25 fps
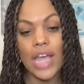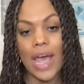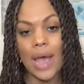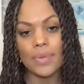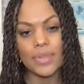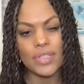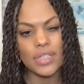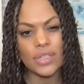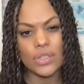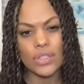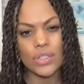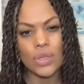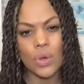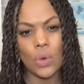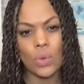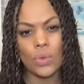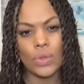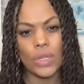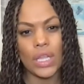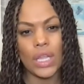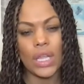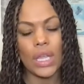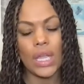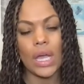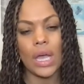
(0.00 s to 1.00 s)

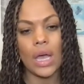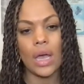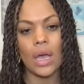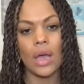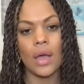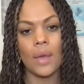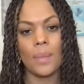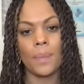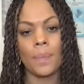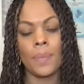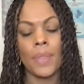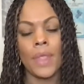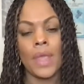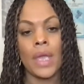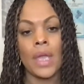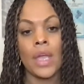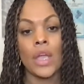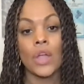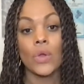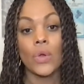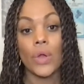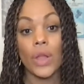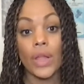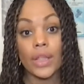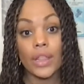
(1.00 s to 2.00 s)
Abstinence-only
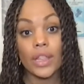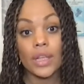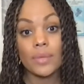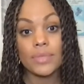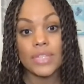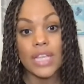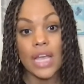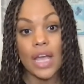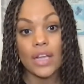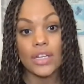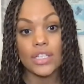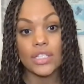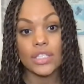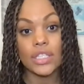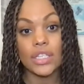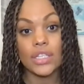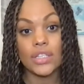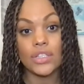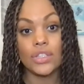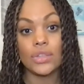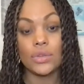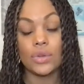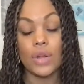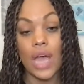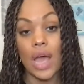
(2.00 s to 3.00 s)
curriculums
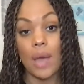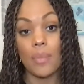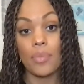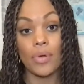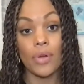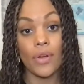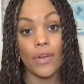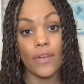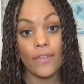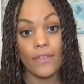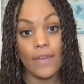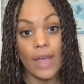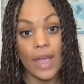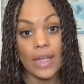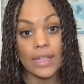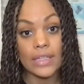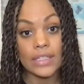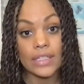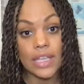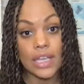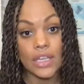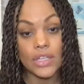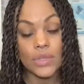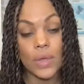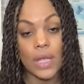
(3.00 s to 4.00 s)
actually do not prevent
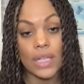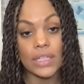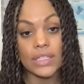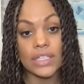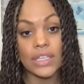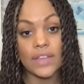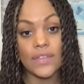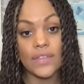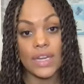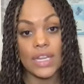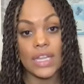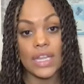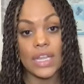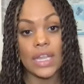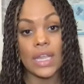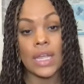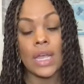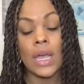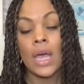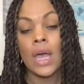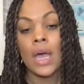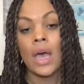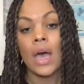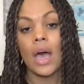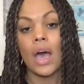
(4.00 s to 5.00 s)
sexual activity,